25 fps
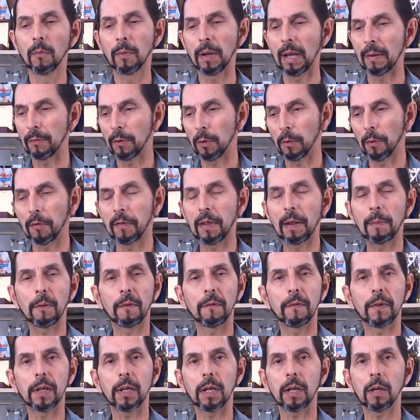We have a whole
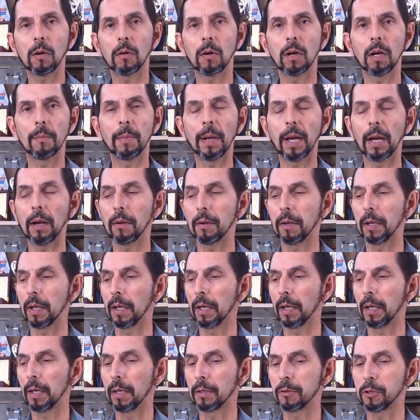separate video
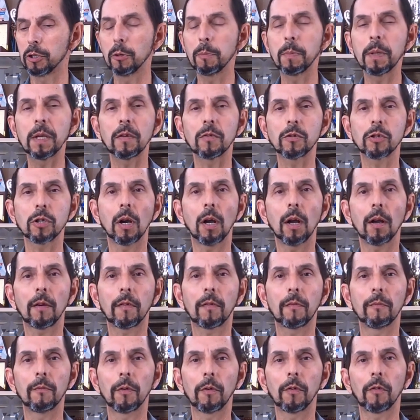about two-piece
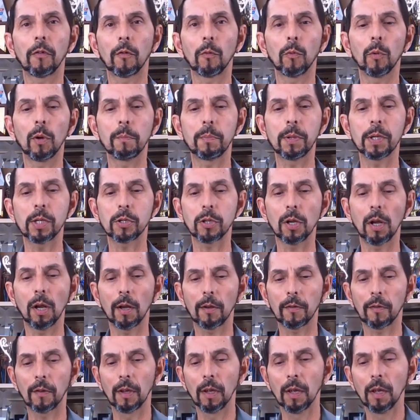shocks versus one-piece
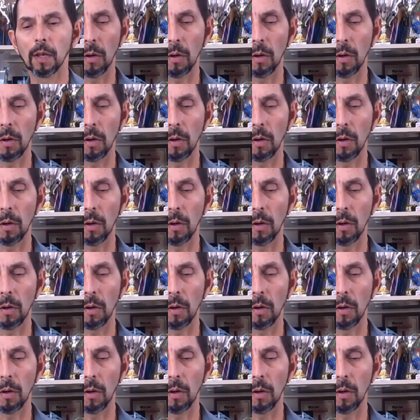shocks.